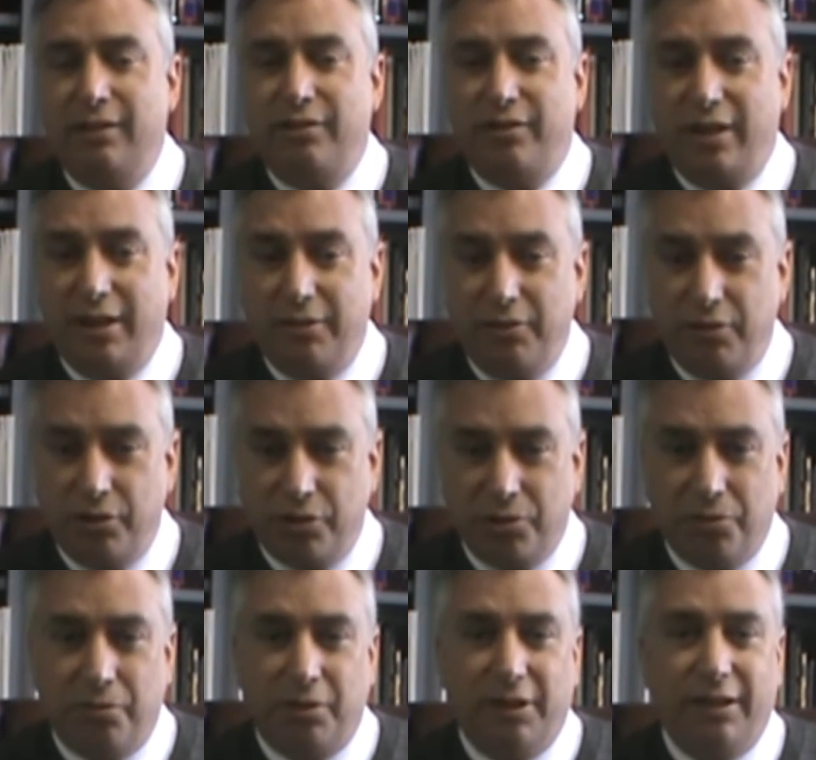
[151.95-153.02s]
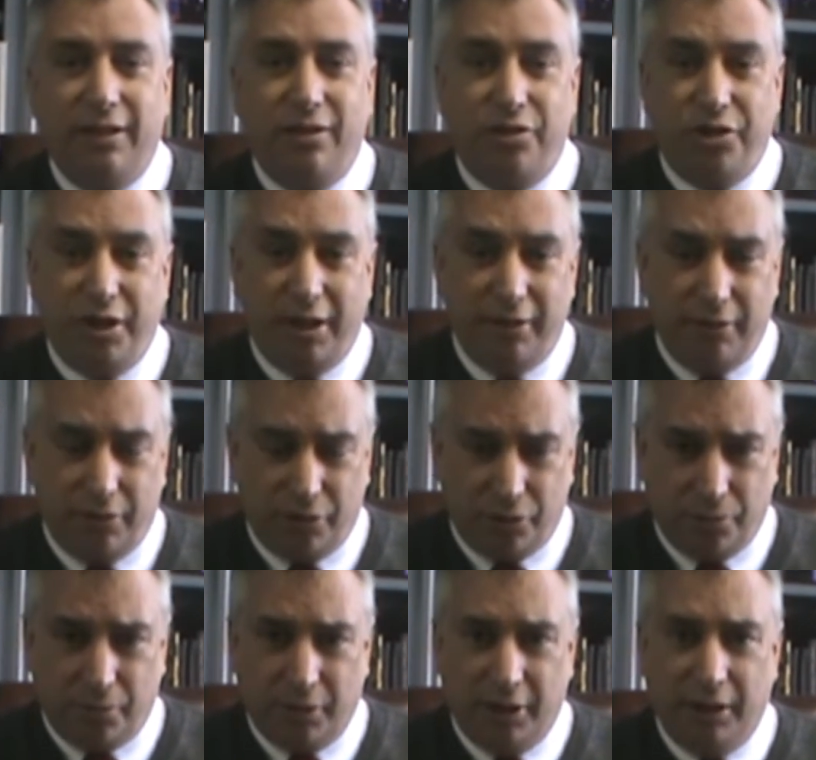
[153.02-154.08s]
Tell your story, share your
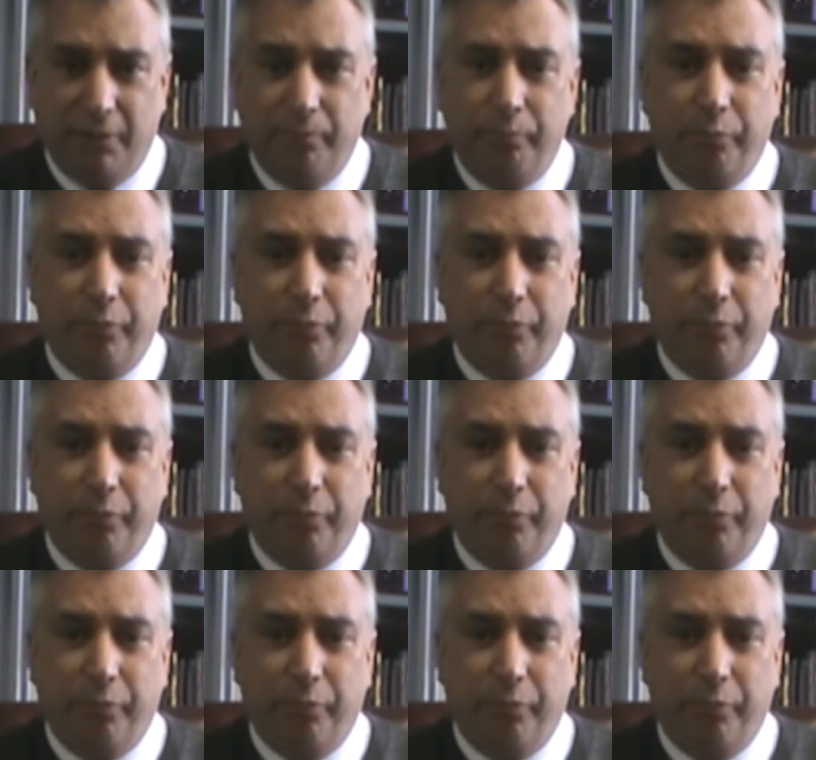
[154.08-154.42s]
story,